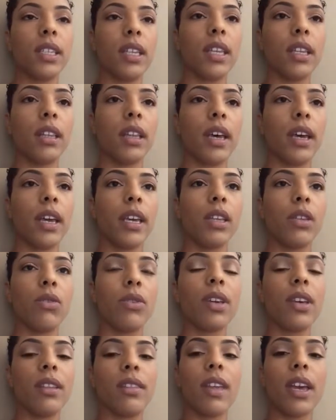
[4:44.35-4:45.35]
then like you
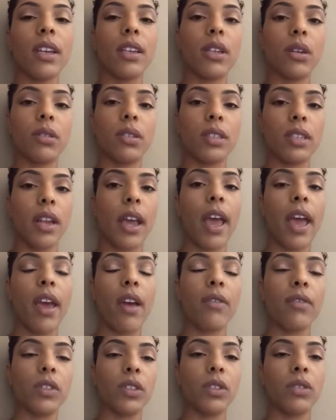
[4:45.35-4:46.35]
cut that dose in
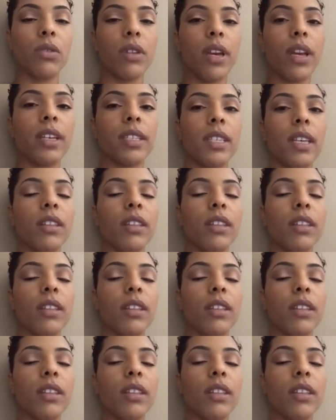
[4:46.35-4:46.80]
half for 2 days,